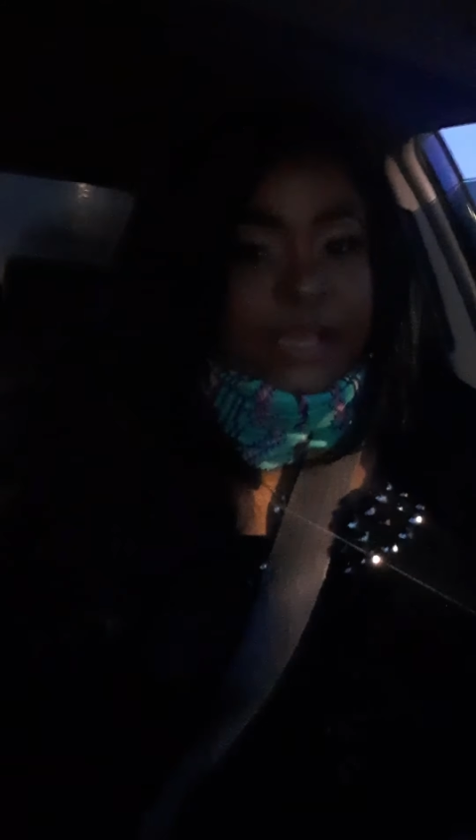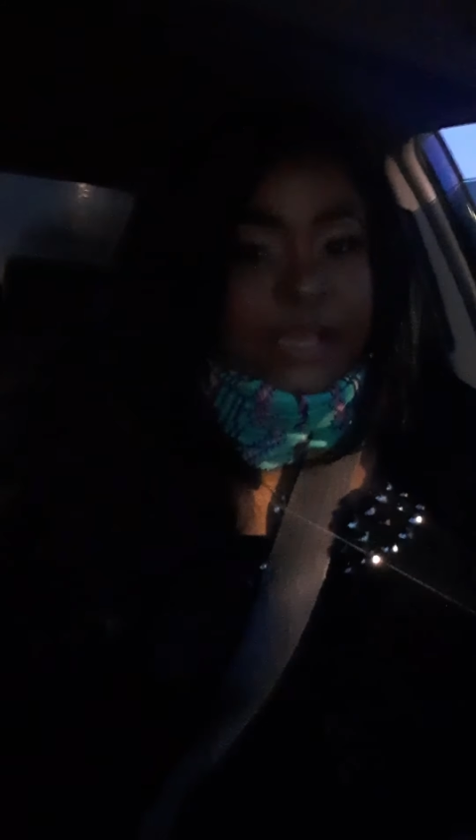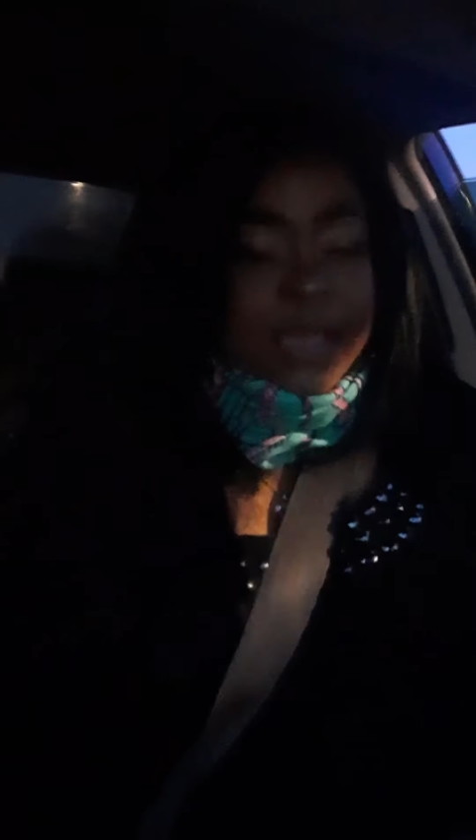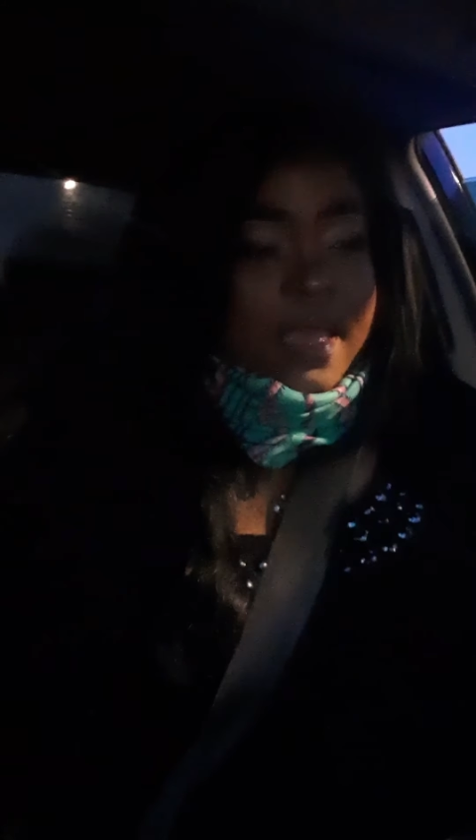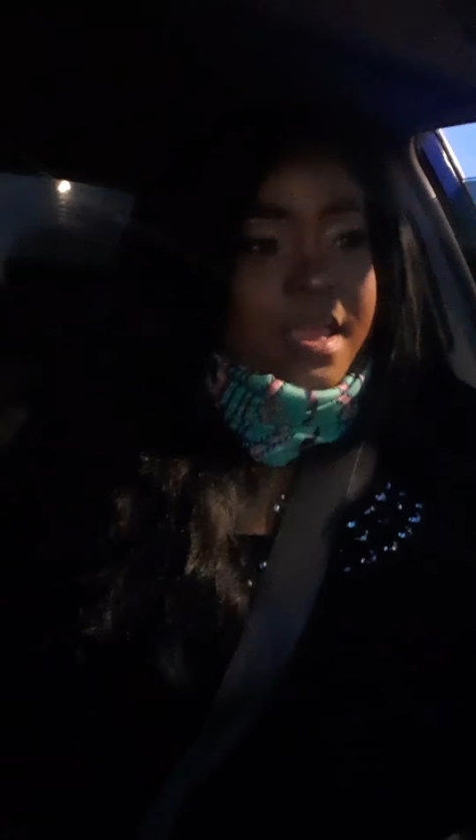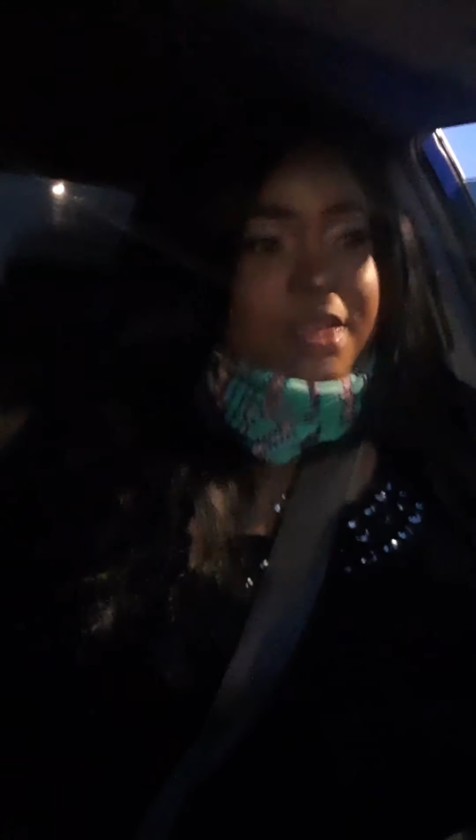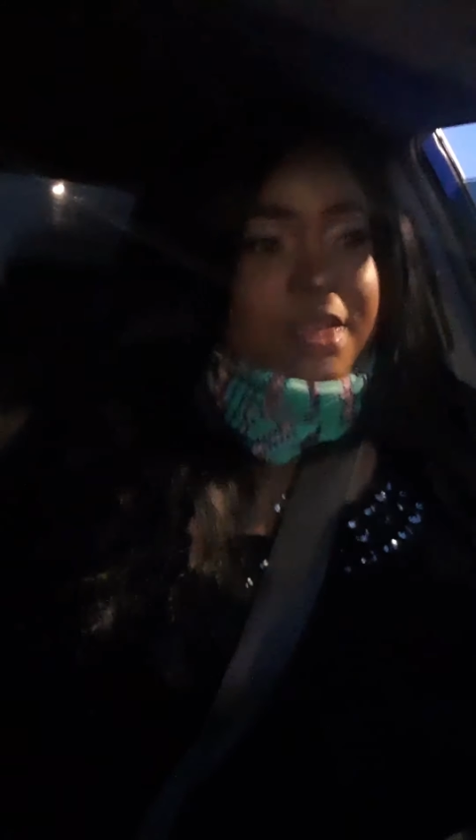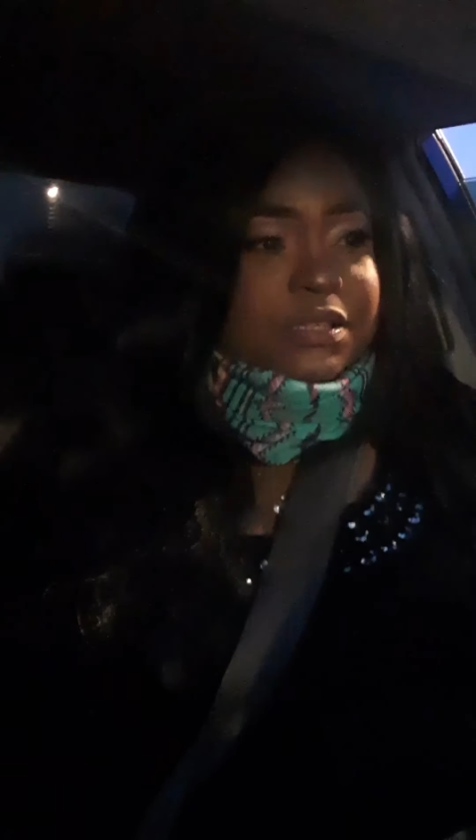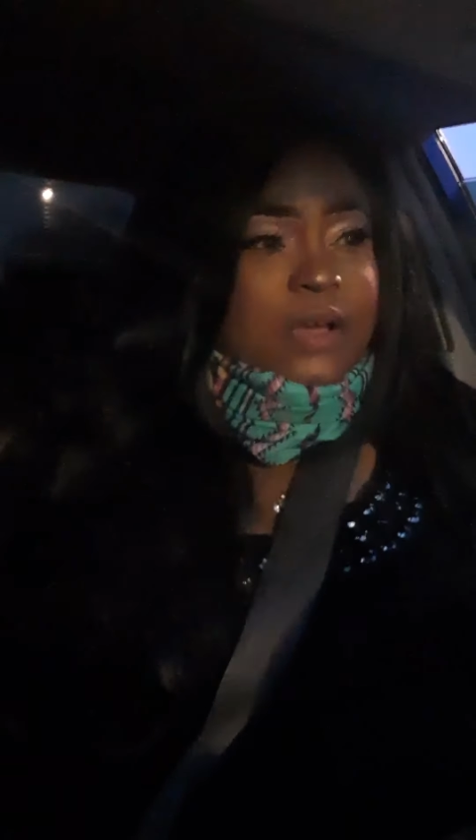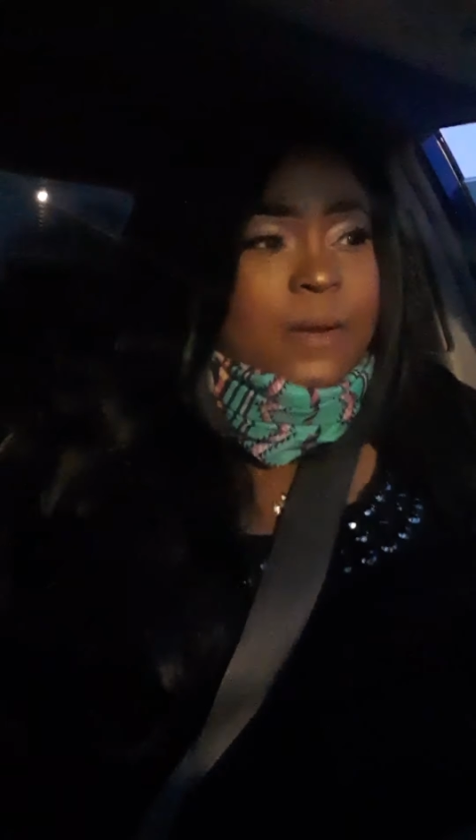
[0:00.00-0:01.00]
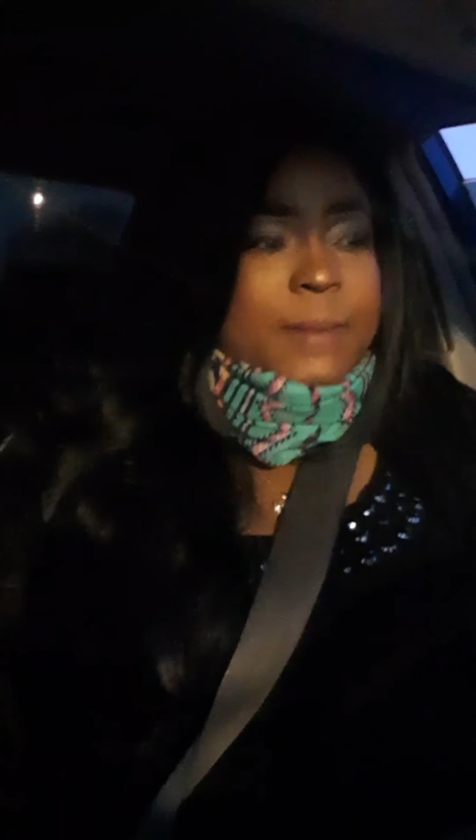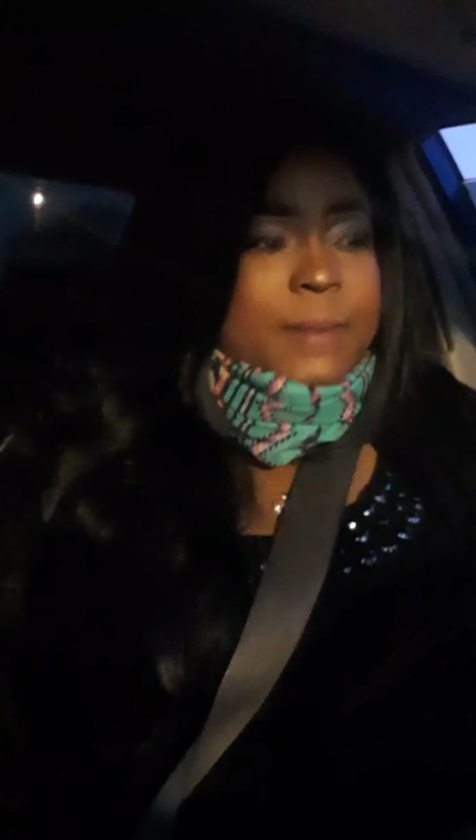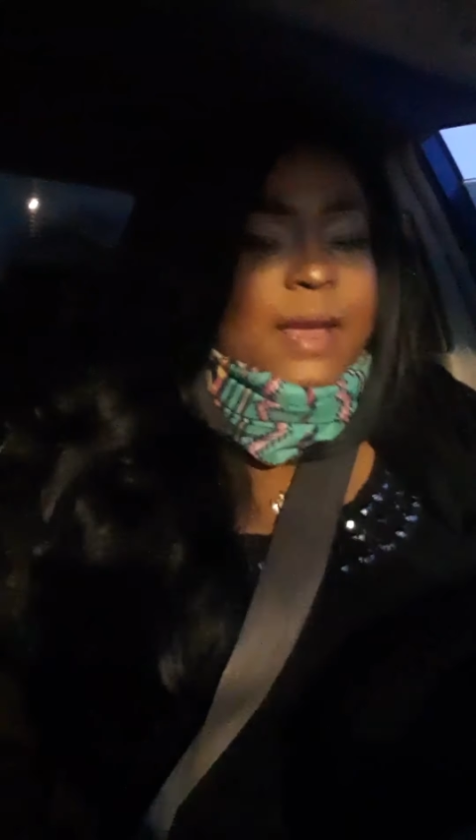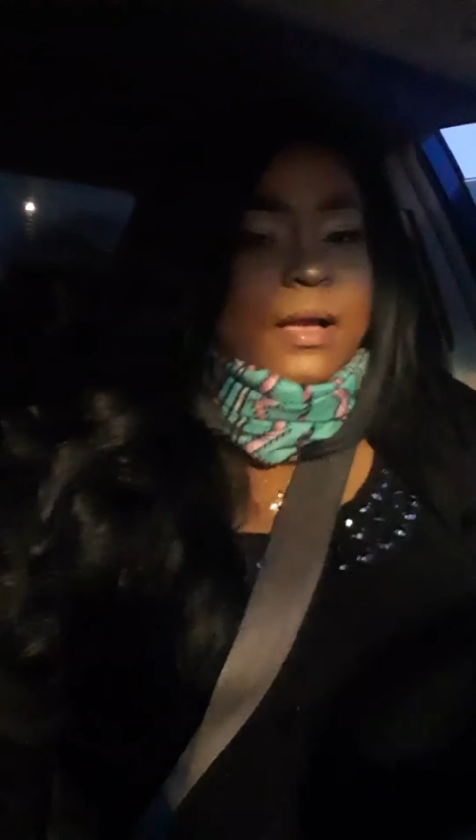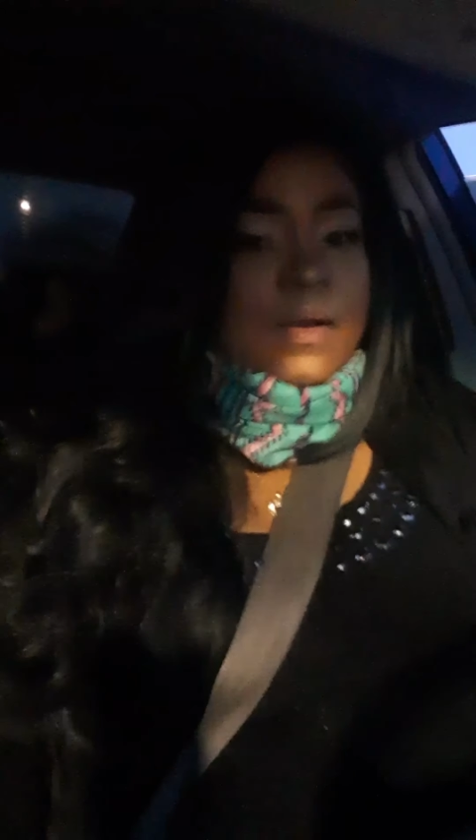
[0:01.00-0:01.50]
and so I'm
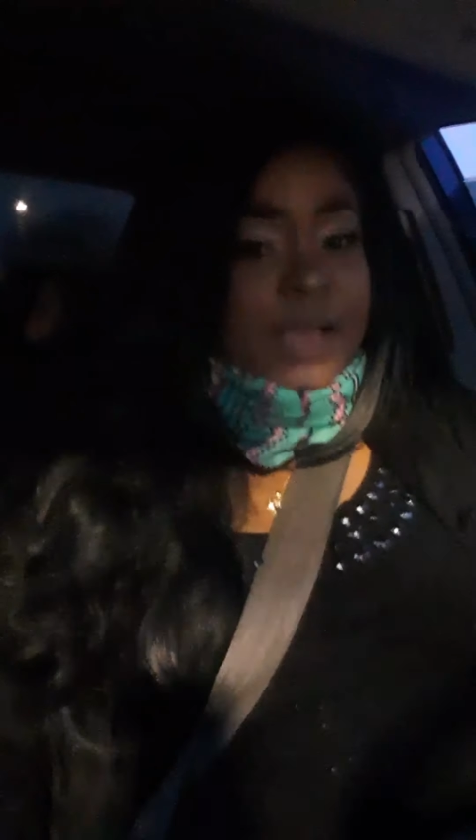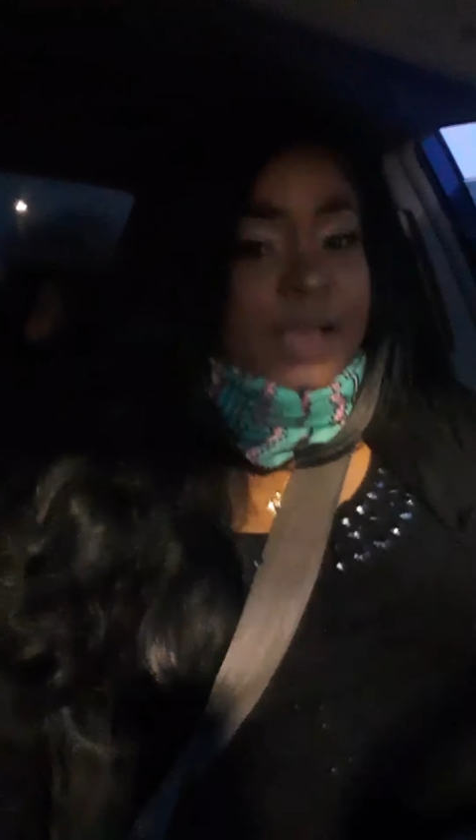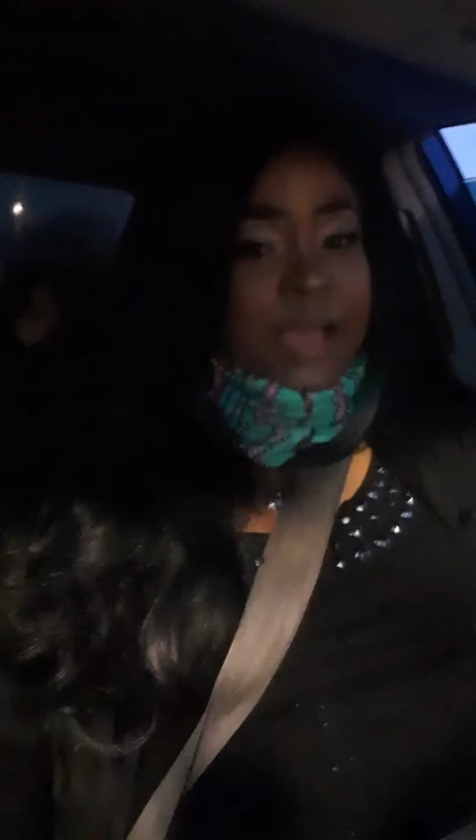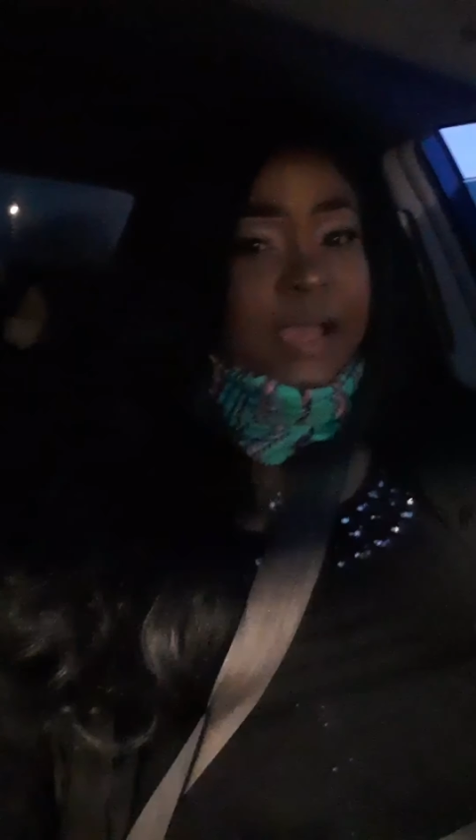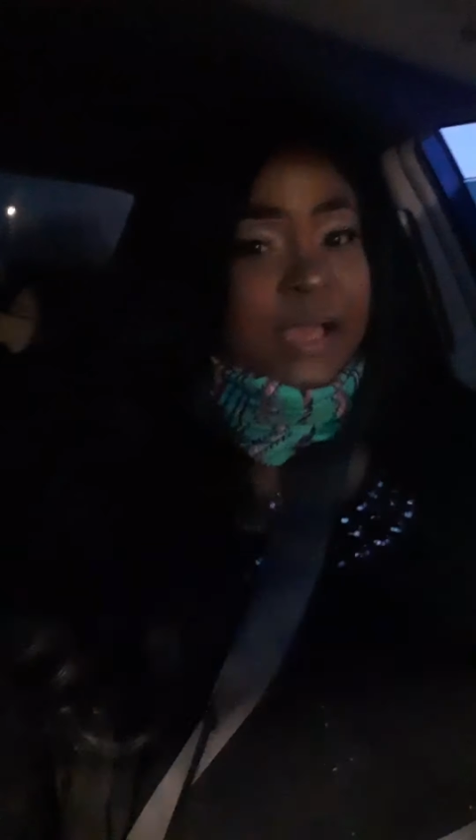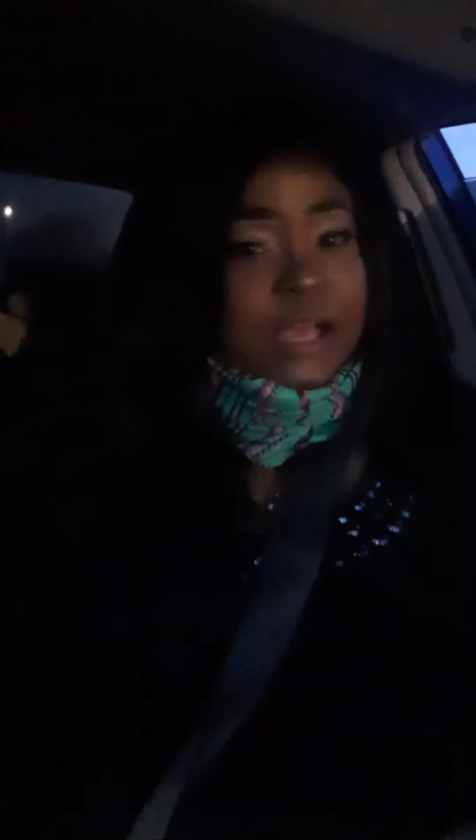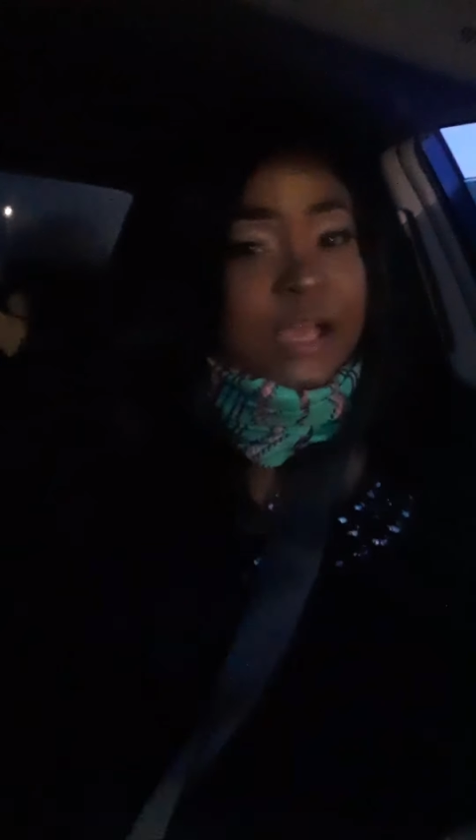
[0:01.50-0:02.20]
like, okay,